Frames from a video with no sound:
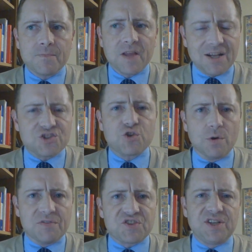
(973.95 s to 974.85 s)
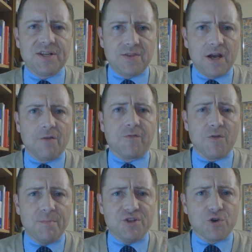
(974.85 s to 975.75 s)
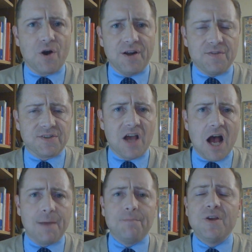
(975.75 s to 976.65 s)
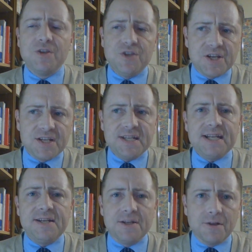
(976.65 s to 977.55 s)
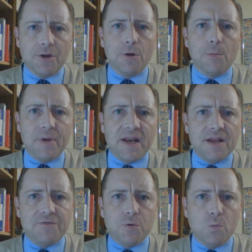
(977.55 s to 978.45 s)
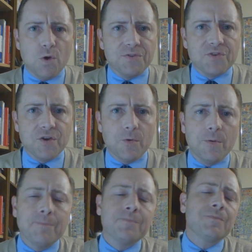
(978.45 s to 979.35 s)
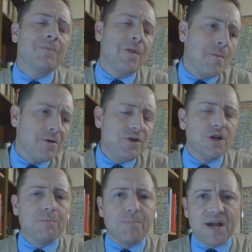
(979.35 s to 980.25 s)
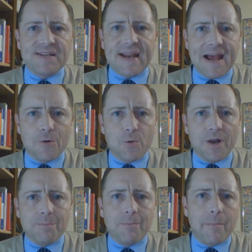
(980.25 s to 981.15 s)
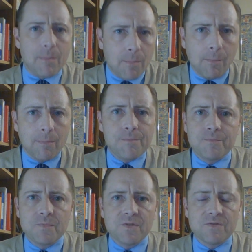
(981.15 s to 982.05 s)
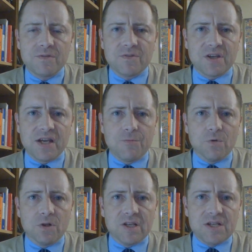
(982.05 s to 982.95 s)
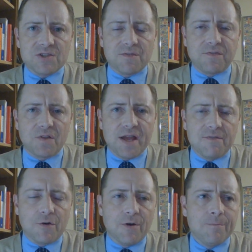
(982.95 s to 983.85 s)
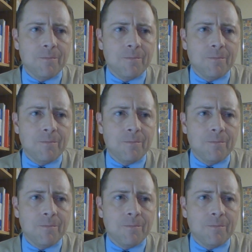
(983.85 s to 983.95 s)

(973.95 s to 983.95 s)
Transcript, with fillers: It's sort of sitting there for the majority of the time. You can knead it a little bit if you want to. You can bite down on it to get release of flavor.